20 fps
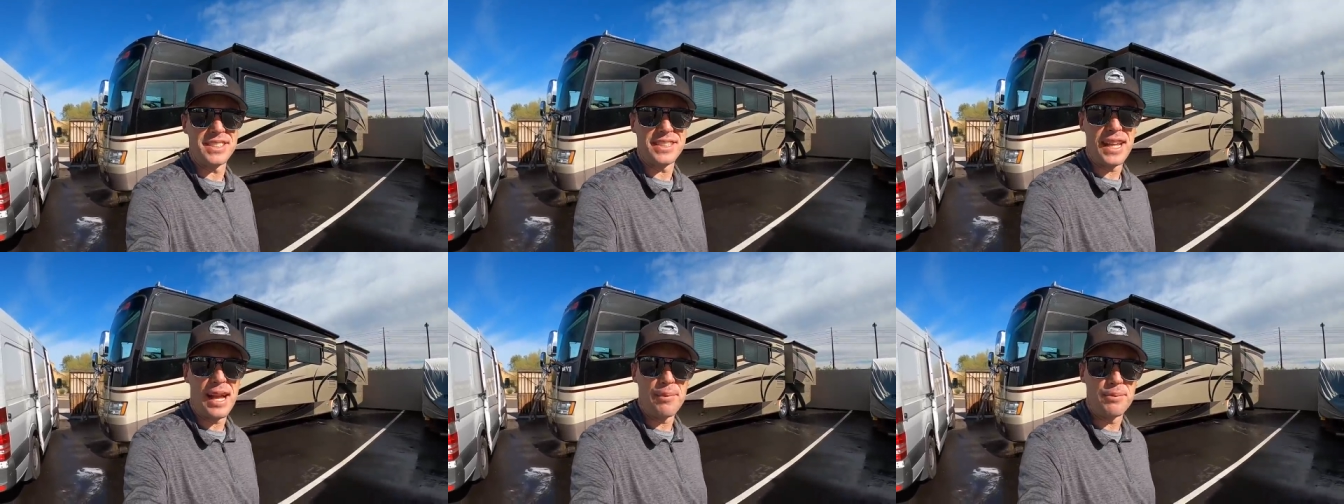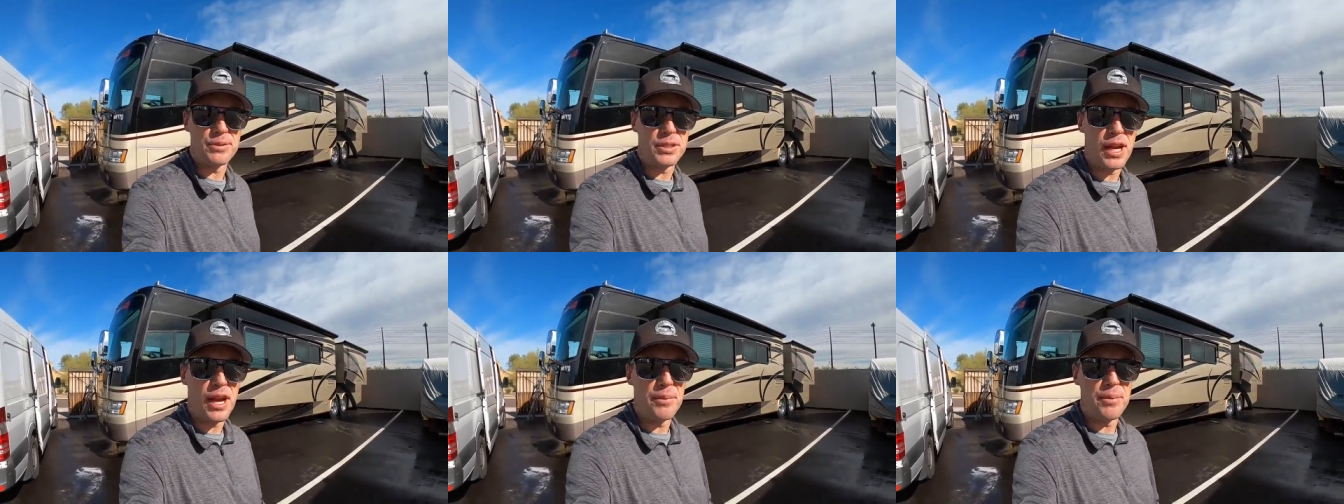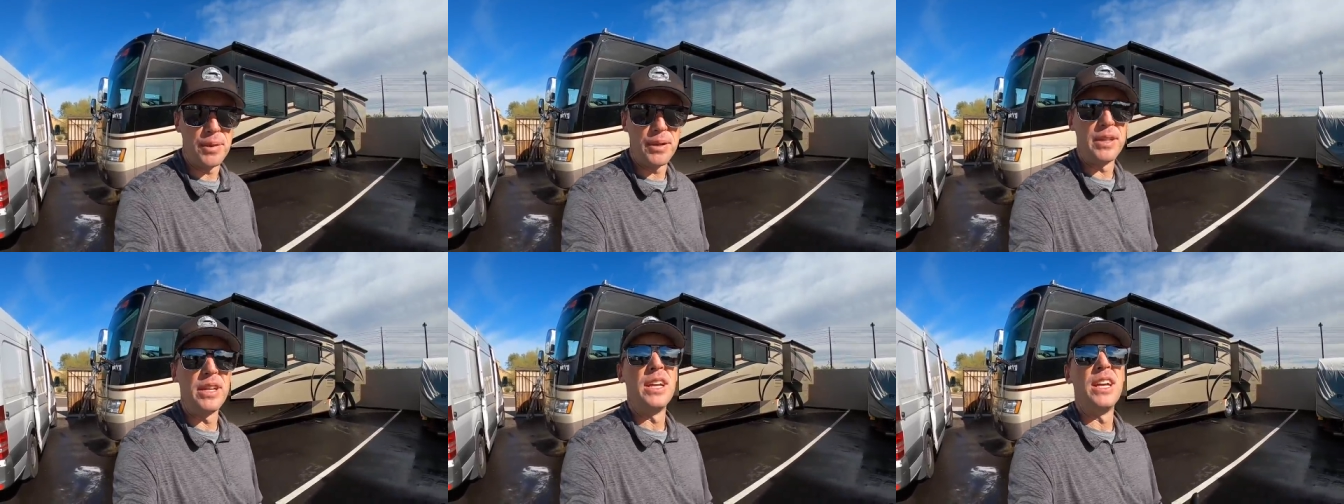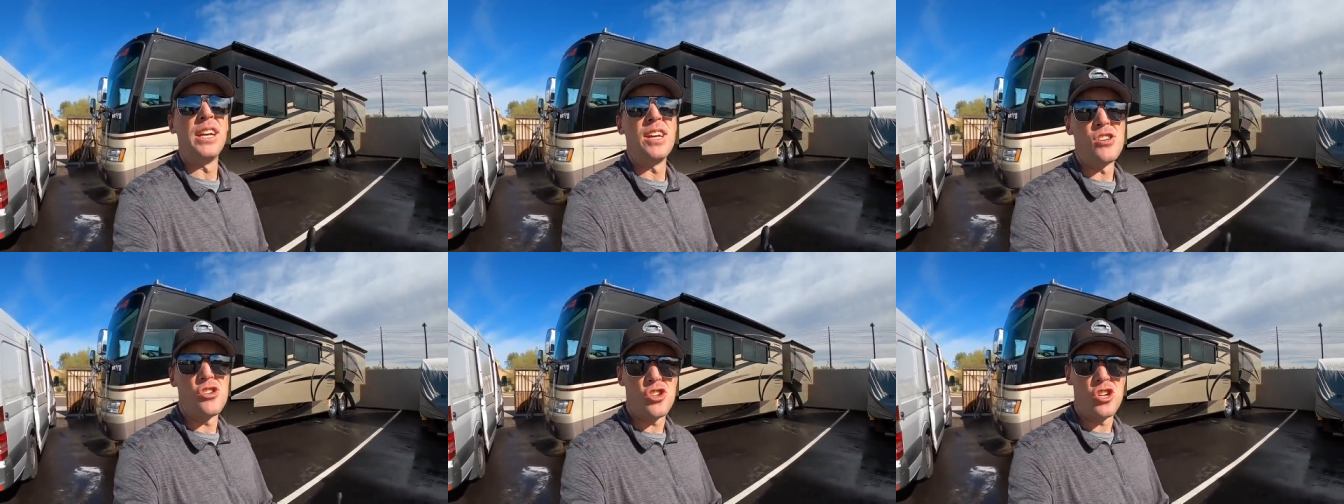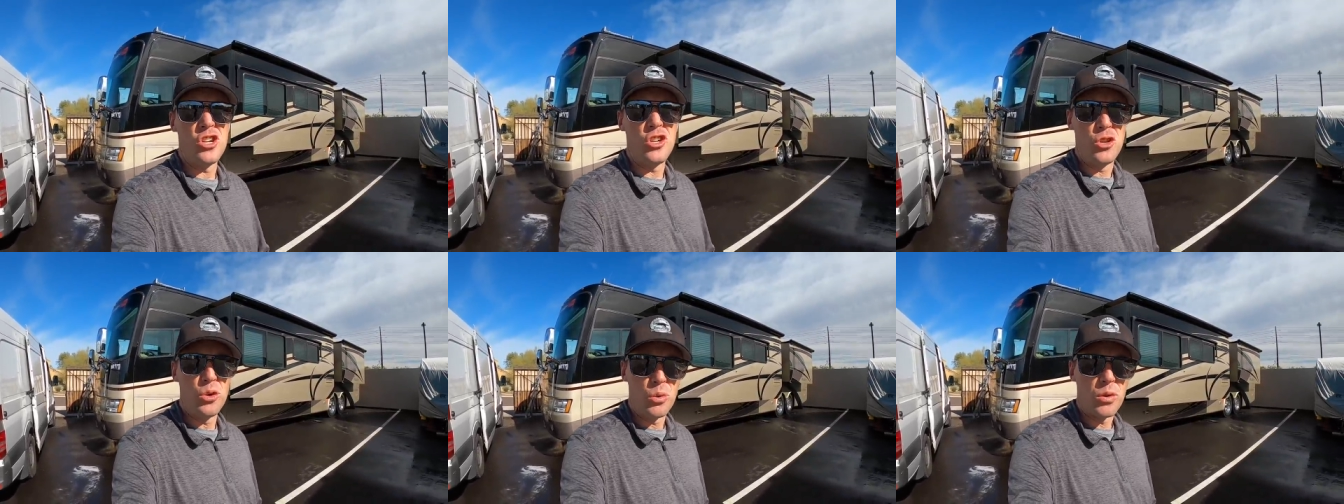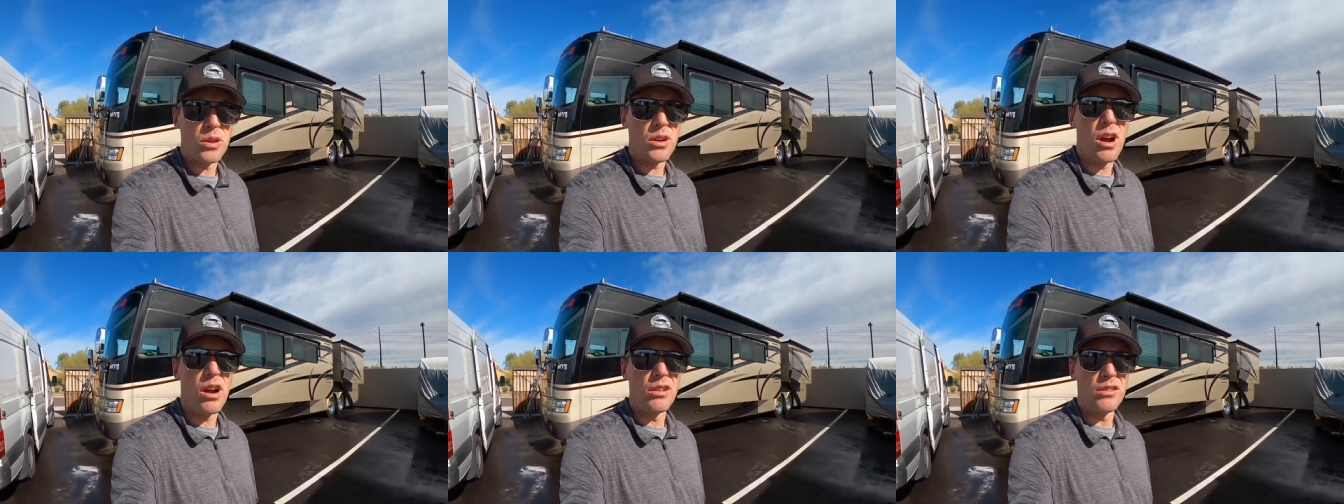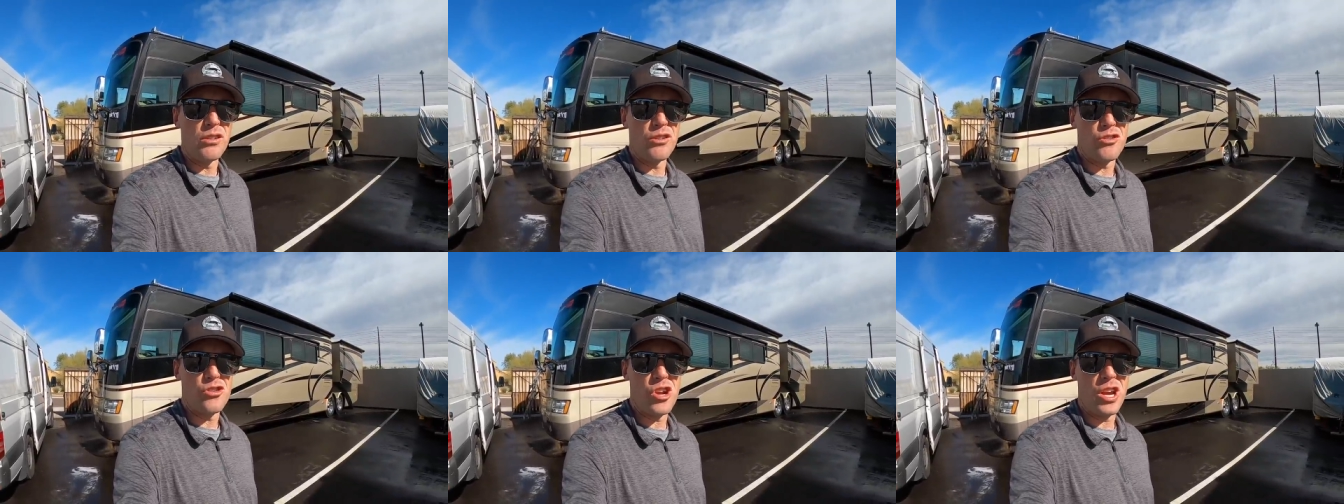steps up and do a
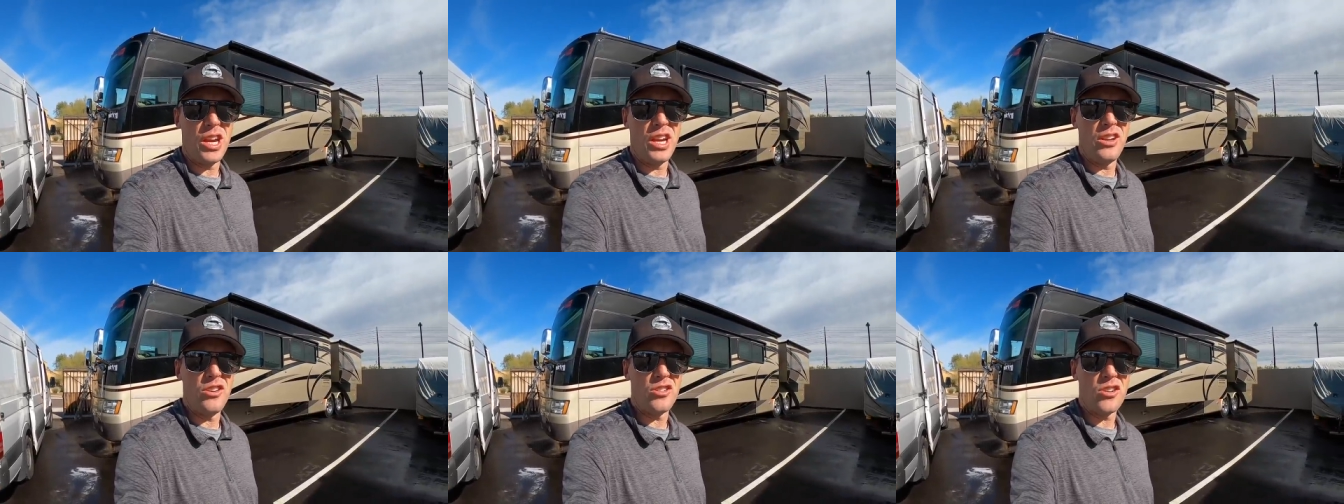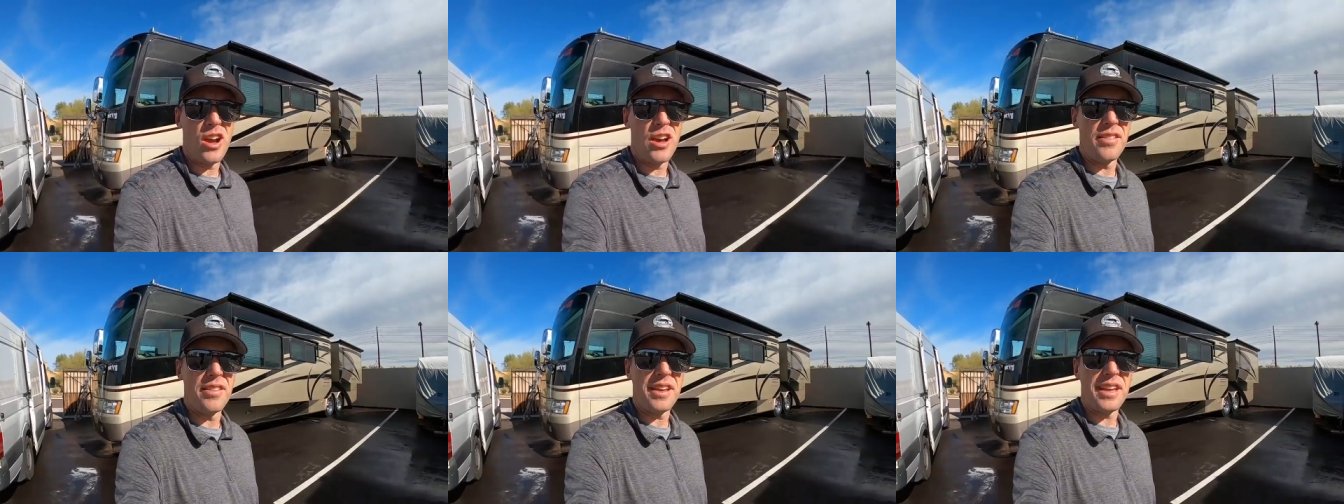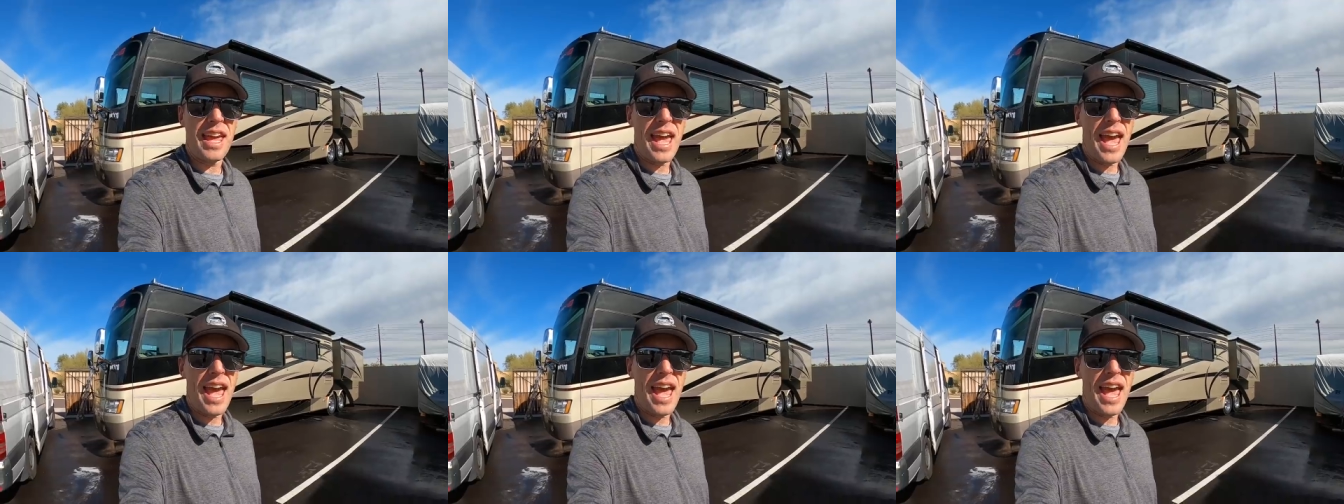color change on the